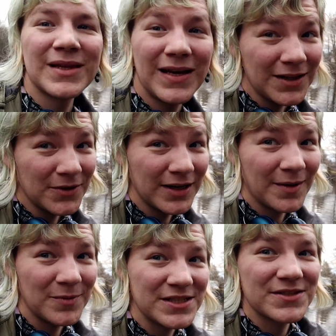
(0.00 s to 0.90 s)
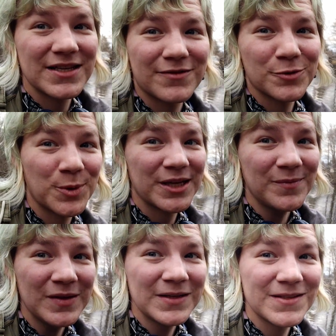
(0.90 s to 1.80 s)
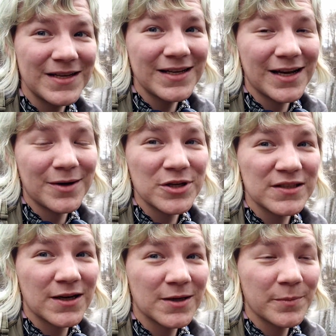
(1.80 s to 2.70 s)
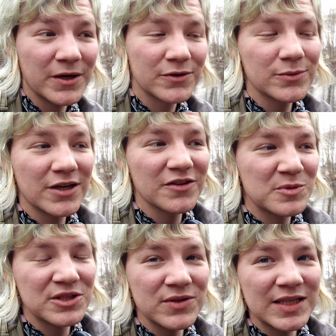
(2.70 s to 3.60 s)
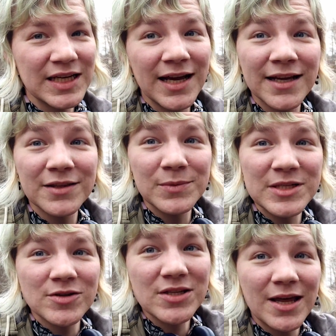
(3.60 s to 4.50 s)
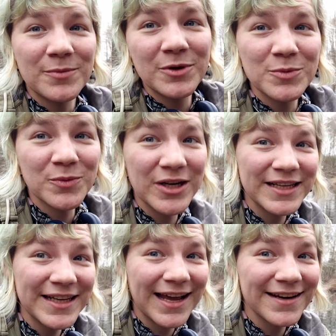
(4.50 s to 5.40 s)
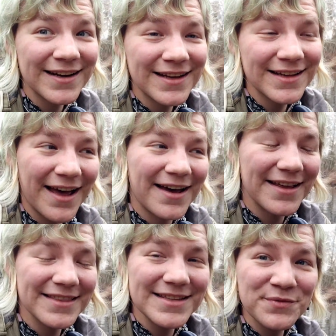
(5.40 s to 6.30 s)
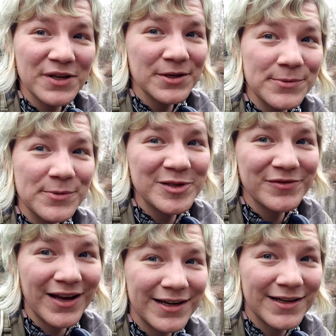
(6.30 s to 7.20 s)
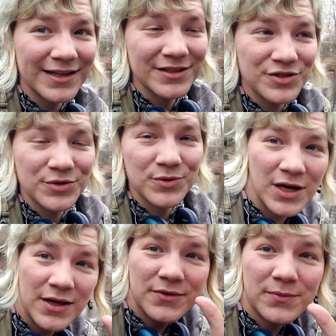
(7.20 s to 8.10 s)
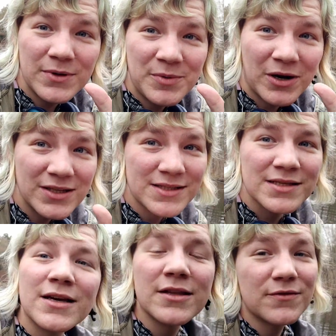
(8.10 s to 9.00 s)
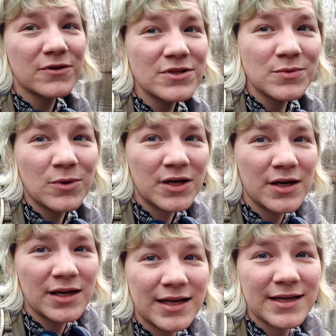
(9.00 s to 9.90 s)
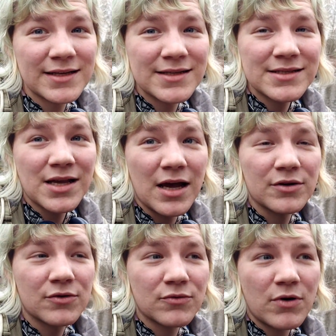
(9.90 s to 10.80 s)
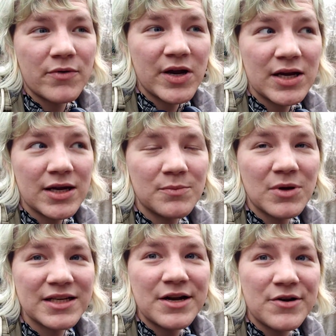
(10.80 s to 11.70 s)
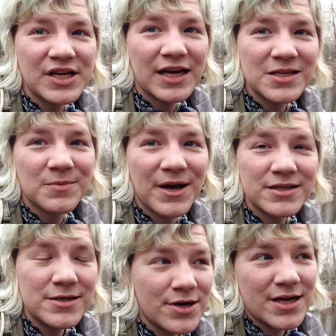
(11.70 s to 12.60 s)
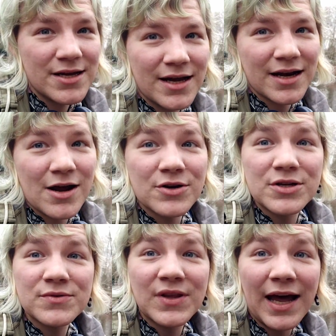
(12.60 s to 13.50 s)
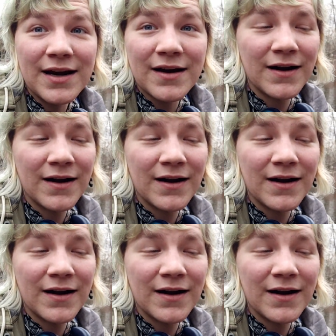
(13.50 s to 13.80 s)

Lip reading: Hello and happy Tuesday, everybody. Today I want to talk about what I've been doing at the research lab I've been working at. This video will be divided into 3 parts. The first one is growing magnetotactic bacteria and how to do that.